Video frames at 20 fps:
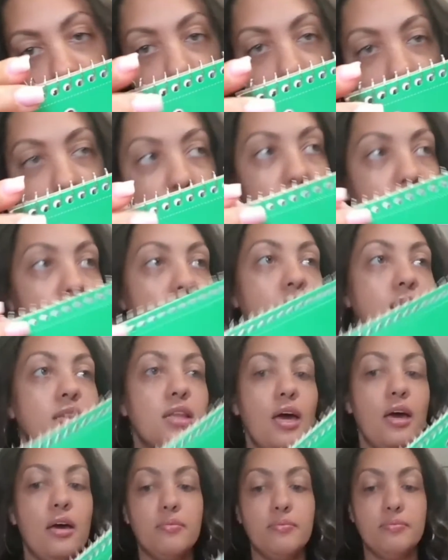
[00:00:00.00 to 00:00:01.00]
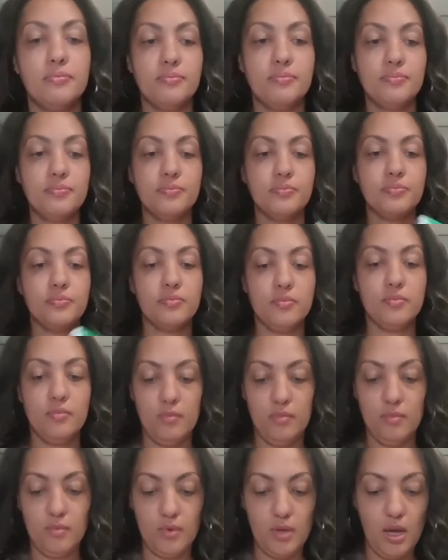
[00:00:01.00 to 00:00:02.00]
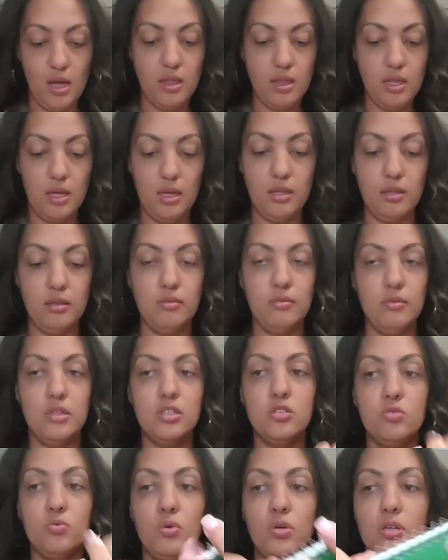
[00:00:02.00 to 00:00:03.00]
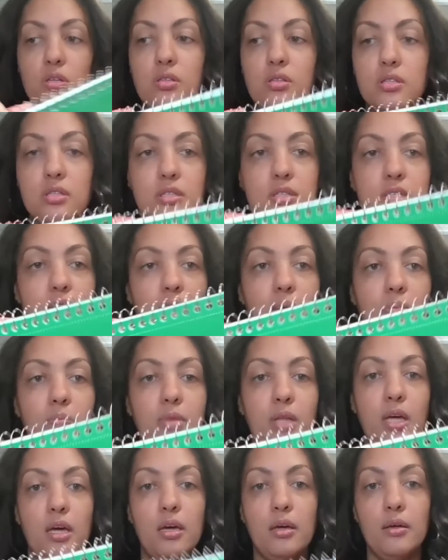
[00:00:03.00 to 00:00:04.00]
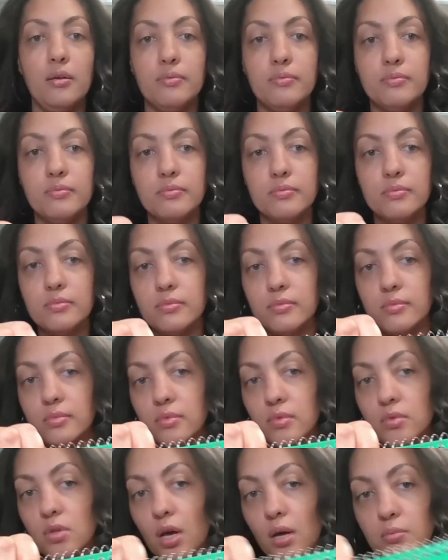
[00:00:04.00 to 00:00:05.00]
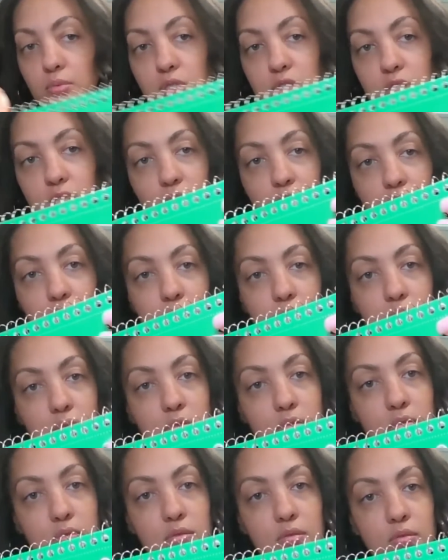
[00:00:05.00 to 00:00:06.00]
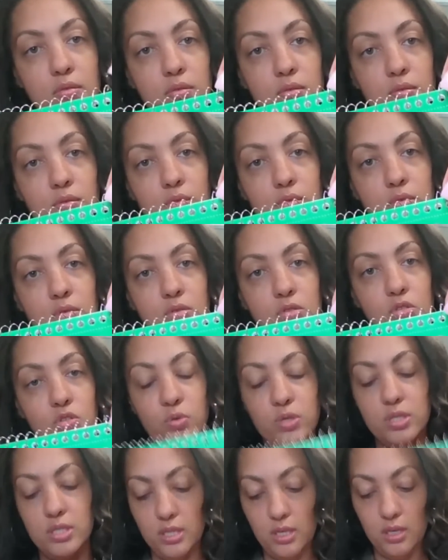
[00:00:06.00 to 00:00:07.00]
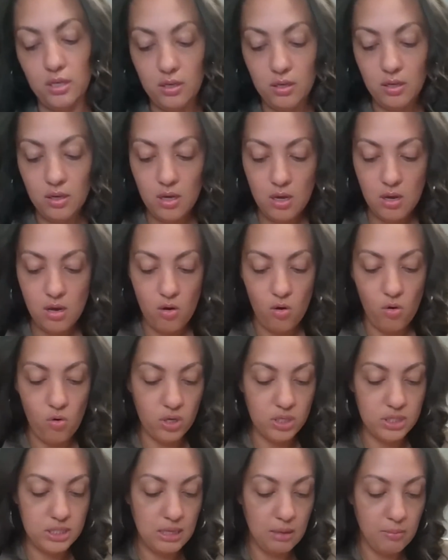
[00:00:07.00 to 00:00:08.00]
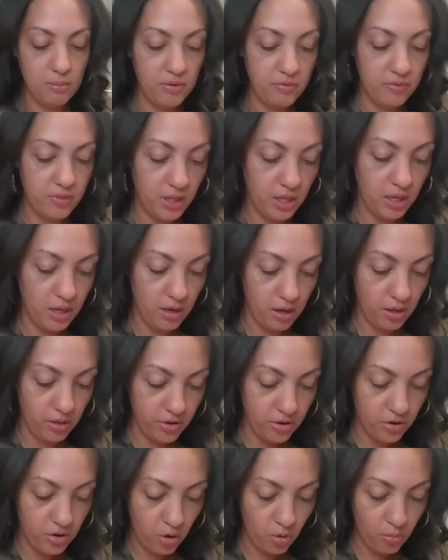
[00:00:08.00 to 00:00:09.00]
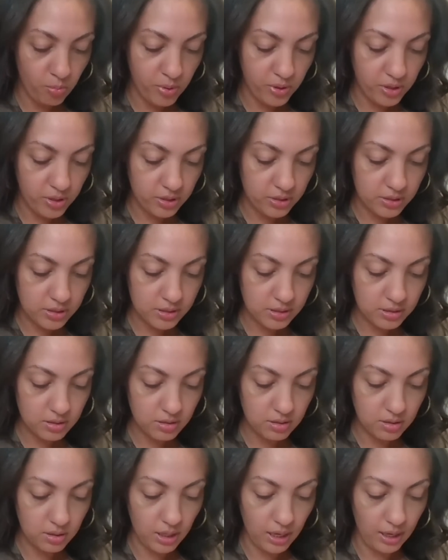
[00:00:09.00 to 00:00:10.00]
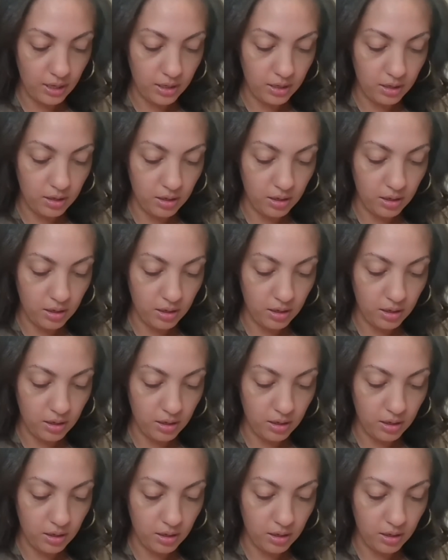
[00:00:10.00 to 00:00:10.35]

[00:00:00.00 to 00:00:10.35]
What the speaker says: it up like that. And then this one, the same thing. I'm just gonna twist it. On some of the other notebooks, like